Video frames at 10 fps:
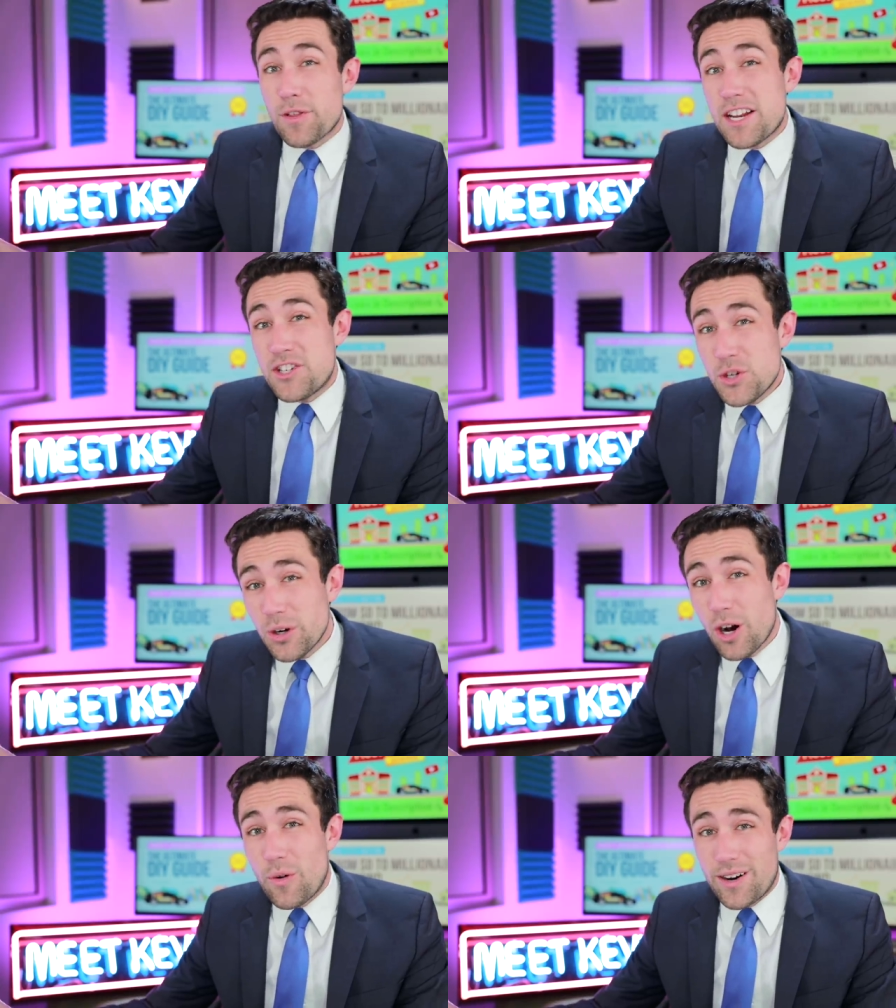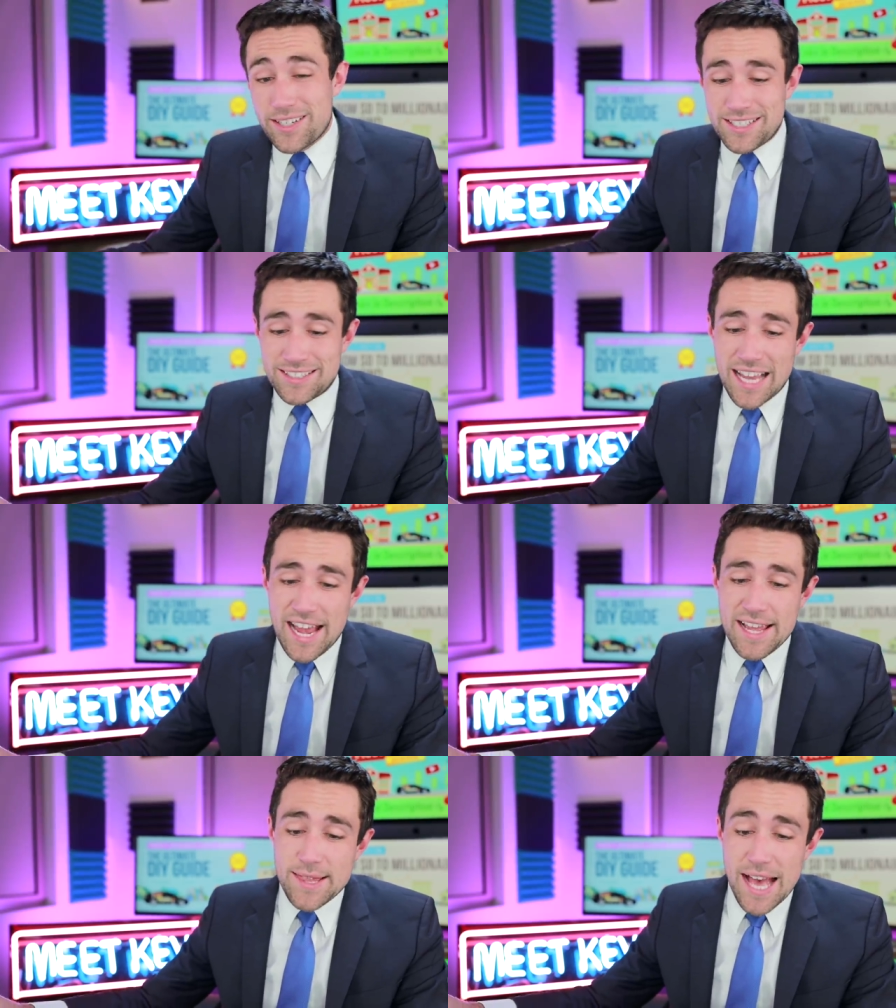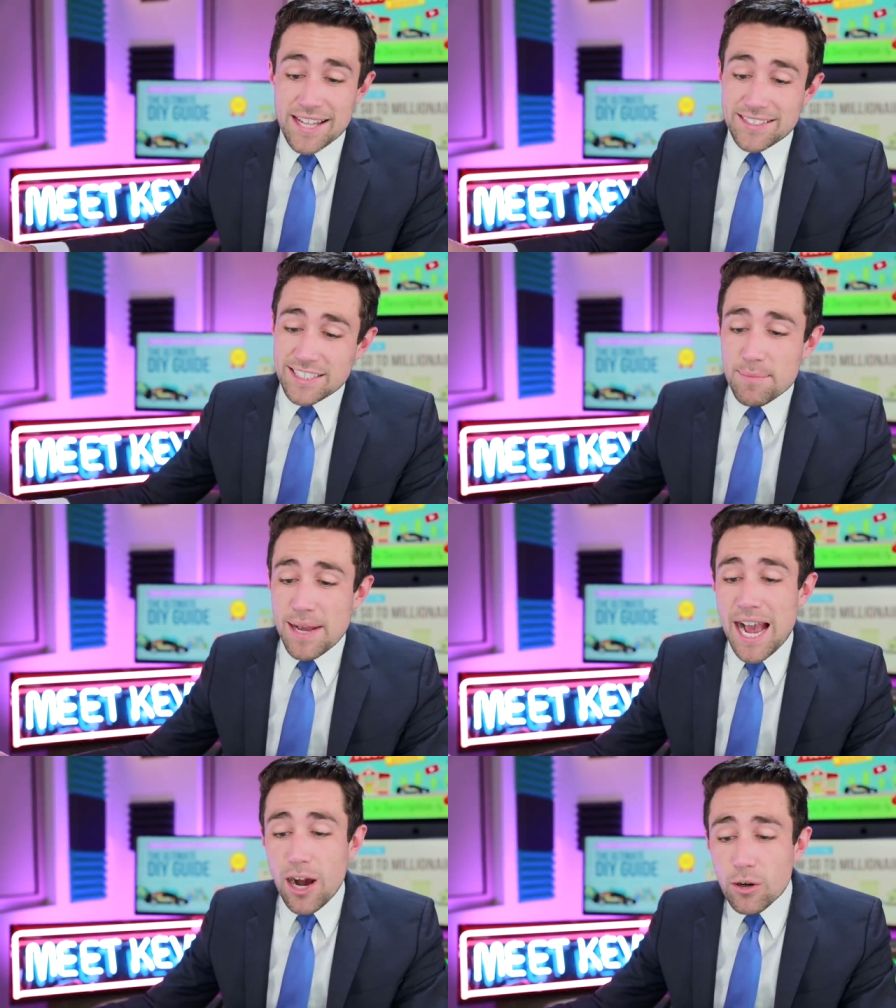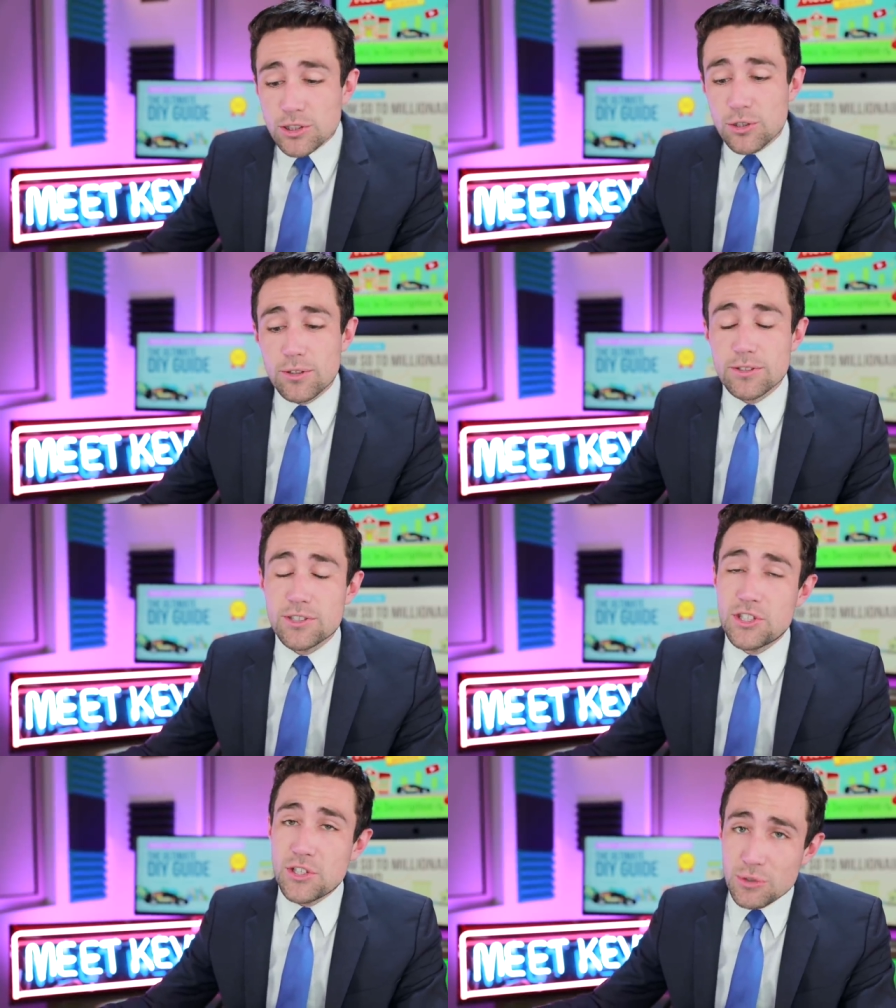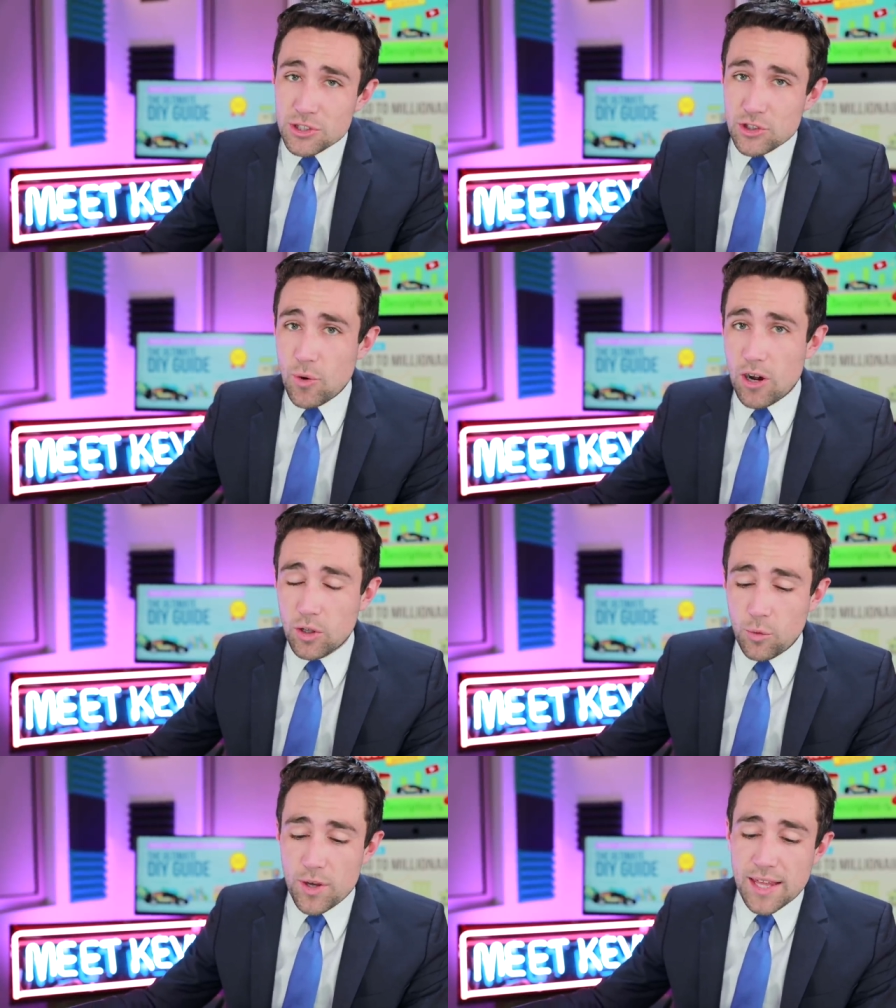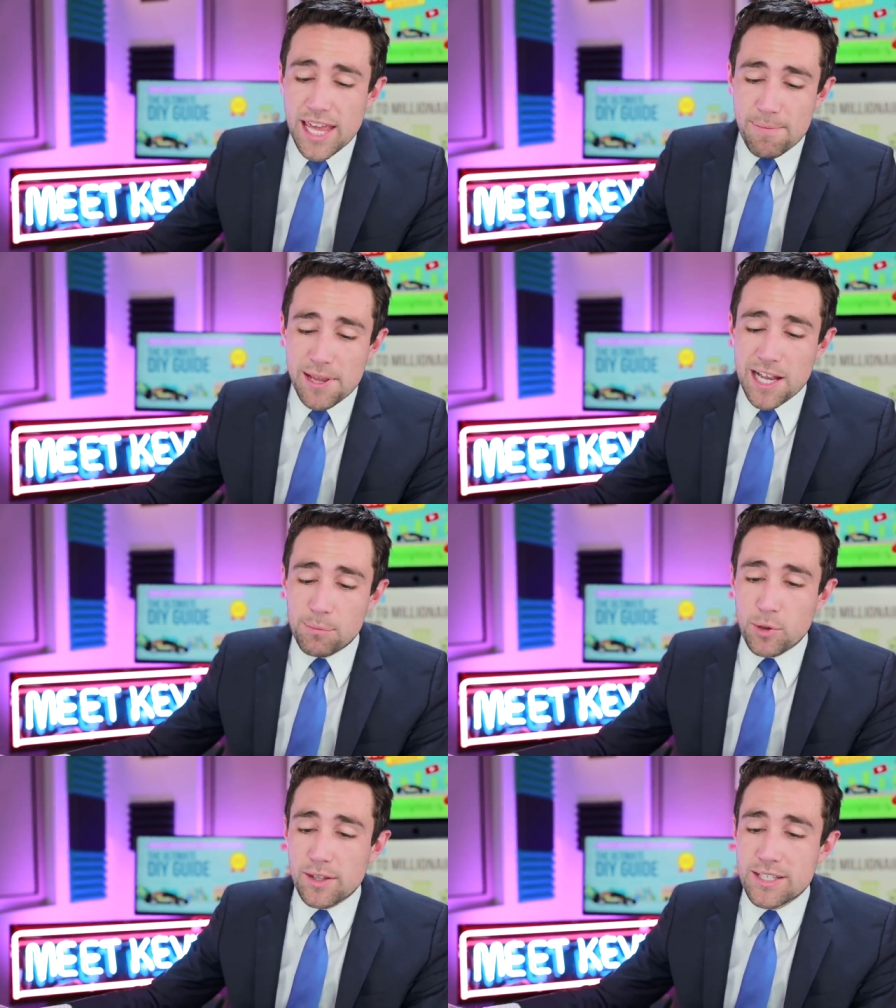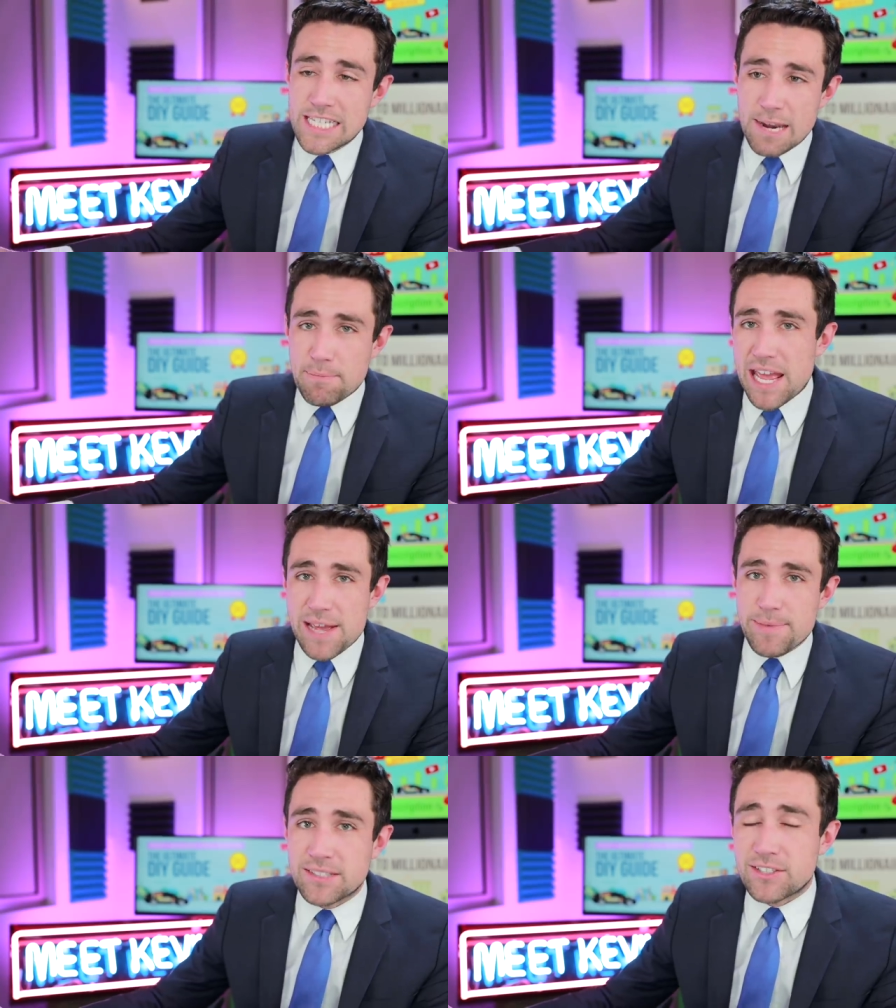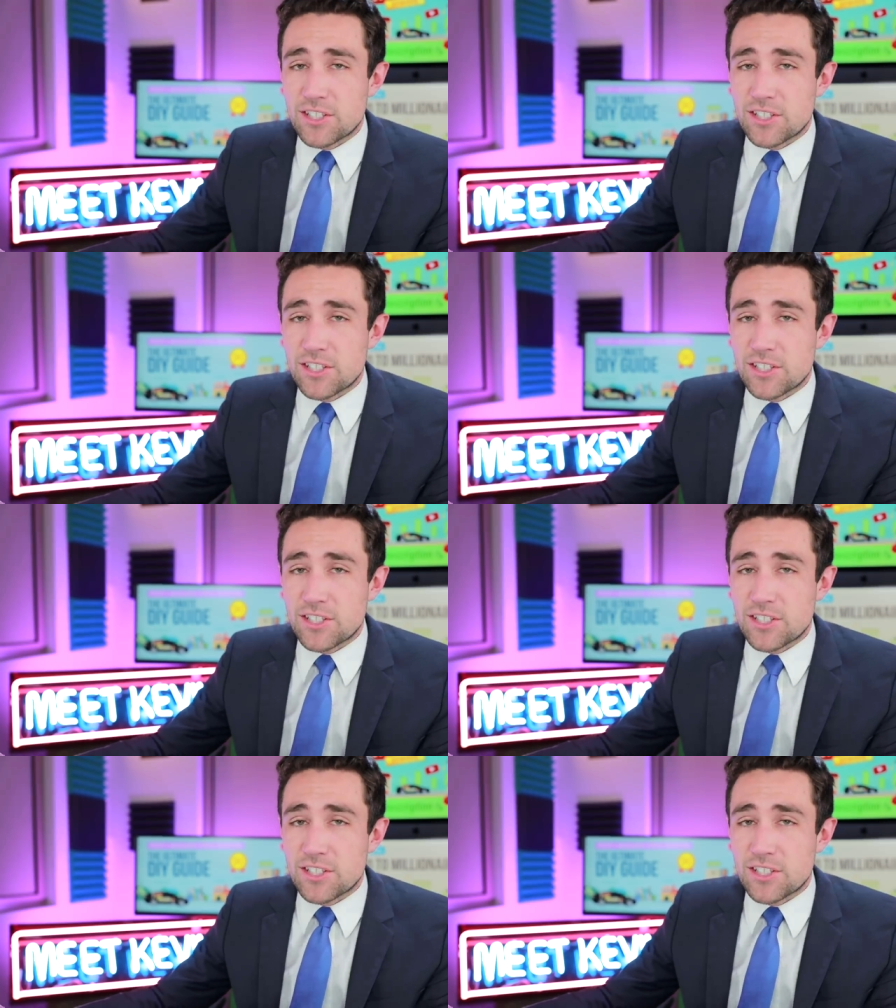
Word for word: they do go on to say that some households do struggle with keeping up with debt payments,